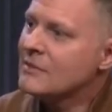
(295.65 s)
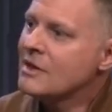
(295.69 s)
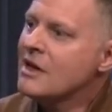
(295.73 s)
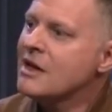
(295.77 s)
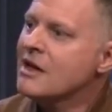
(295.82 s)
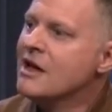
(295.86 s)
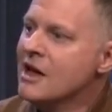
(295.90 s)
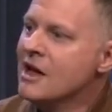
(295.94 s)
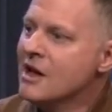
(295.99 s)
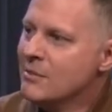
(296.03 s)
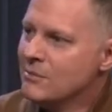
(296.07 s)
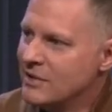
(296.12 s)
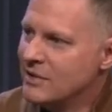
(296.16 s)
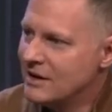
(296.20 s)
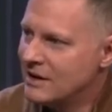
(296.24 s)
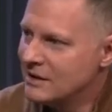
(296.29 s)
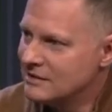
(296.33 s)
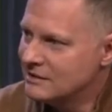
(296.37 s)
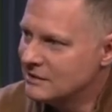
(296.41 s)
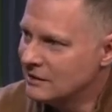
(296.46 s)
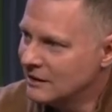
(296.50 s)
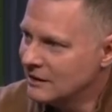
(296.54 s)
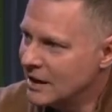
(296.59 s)
Yes.
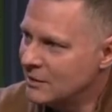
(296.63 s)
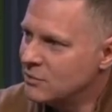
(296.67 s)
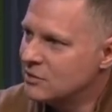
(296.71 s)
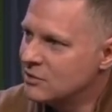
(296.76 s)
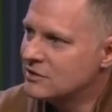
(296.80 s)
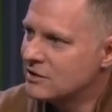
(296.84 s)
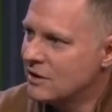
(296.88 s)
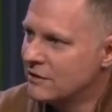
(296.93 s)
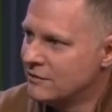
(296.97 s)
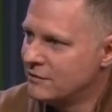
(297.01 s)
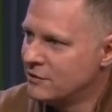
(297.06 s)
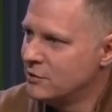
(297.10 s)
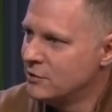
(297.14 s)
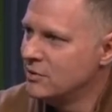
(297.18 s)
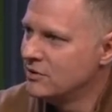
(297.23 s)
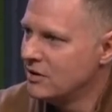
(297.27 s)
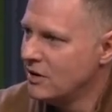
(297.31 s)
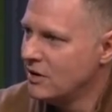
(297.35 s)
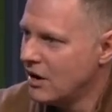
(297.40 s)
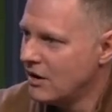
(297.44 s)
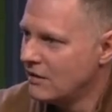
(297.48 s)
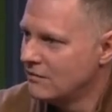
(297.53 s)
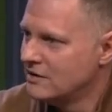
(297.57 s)
Because the laborers are few, but
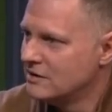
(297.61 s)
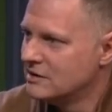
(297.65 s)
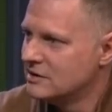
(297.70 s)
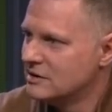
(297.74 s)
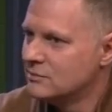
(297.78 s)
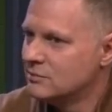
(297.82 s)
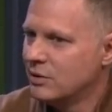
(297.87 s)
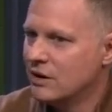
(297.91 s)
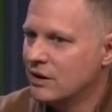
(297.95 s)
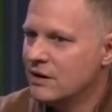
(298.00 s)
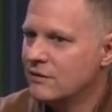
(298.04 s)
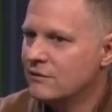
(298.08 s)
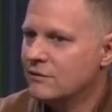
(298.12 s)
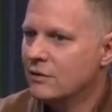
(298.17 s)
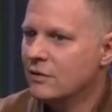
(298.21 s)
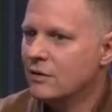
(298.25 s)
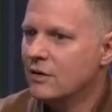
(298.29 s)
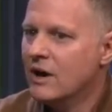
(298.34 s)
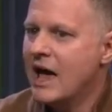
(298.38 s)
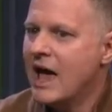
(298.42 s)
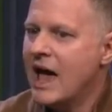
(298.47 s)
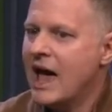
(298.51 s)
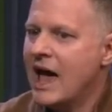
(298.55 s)
the harvest is plentiful.
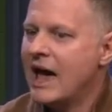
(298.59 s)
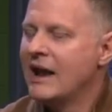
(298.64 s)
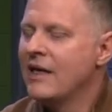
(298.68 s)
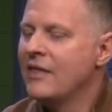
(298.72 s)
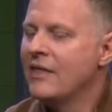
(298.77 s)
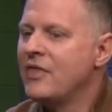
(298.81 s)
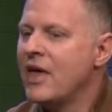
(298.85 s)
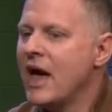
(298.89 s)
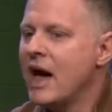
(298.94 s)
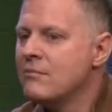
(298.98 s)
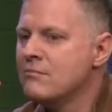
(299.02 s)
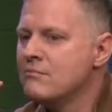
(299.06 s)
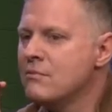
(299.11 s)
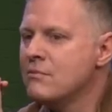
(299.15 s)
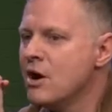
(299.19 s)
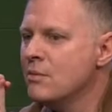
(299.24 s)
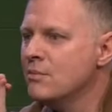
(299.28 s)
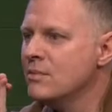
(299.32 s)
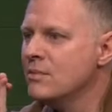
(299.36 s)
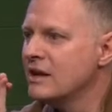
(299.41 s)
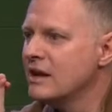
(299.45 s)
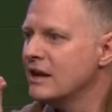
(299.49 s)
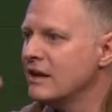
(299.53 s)
And at that
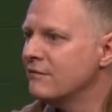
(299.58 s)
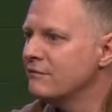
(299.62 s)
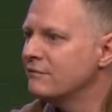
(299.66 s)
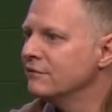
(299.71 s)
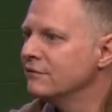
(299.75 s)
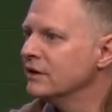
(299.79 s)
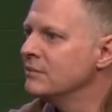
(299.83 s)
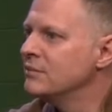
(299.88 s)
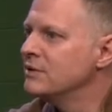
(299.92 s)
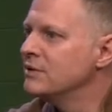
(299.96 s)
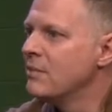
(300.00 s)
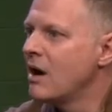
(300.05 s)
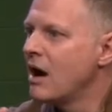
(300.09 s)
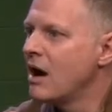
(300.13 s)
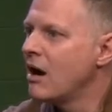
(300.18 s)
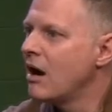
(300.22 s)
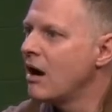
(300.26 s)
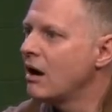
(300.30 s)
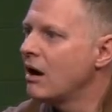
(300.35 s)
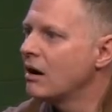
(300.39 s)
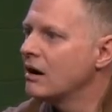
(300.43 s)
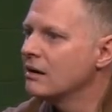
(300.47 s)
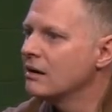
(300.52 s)
moment, it flipped my heart.